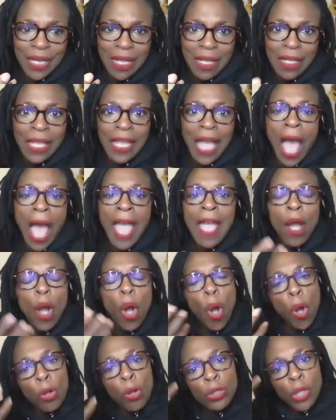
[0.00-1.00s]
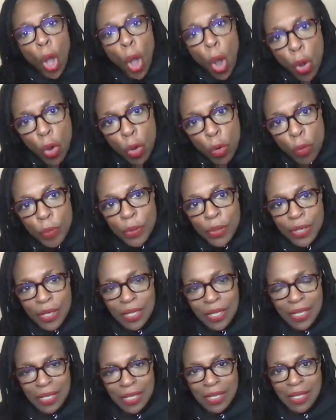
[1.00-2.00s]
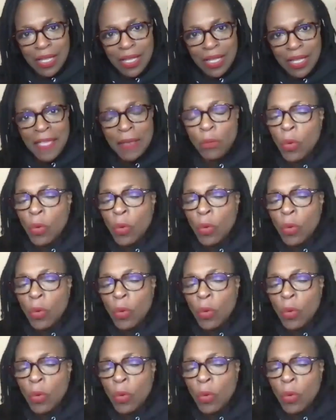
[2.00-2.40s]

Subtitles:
Like, I hold hope that